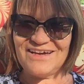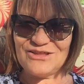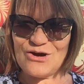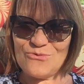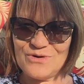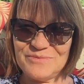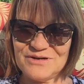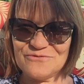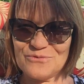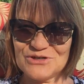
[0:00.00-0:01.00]
Hello, Women
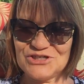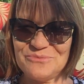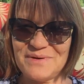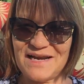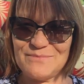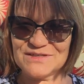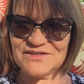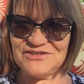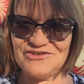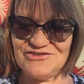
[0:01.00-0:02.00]
of Worship. My name is
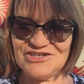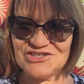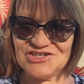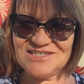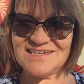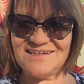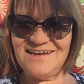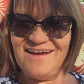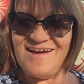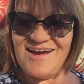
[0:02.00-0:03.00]
Linda Udischas, and
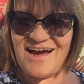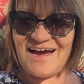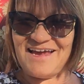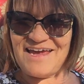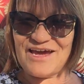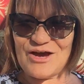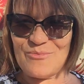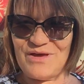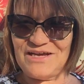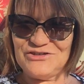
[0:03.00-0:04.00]
I
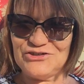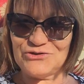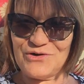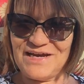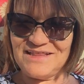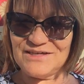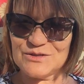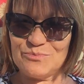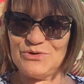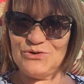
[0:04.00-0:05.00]
am enjoying
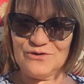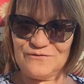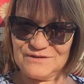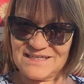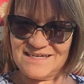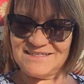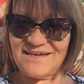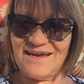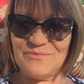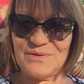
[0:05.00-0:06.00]
this beautiful day
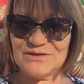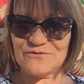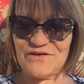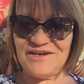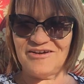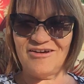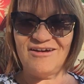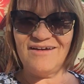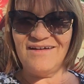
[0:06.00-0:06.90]
today in Pennsylvania.